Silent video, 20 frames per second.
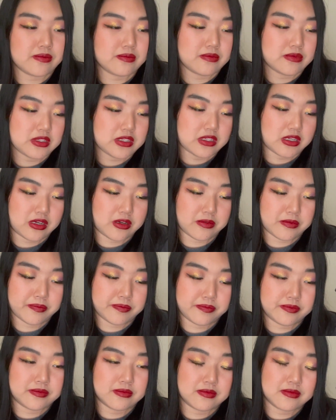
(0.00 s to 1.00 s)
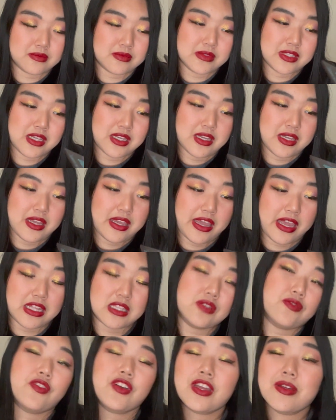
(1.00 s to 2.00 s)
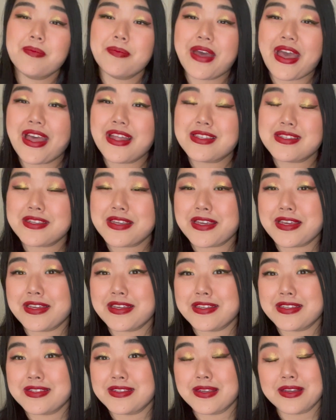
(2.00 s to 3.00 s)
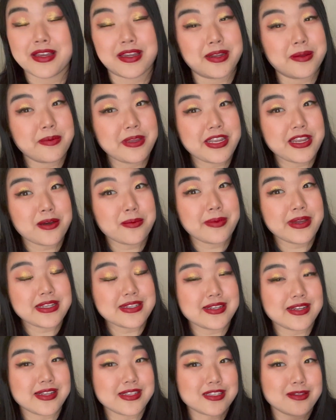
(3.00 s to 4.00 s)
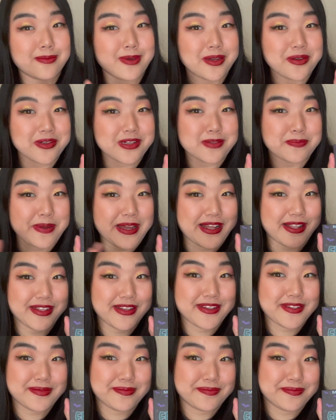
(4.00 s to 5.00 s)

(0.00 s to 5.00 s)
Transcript: So It's Freaking Bats is gonna beat out my Danessa Myricks palette.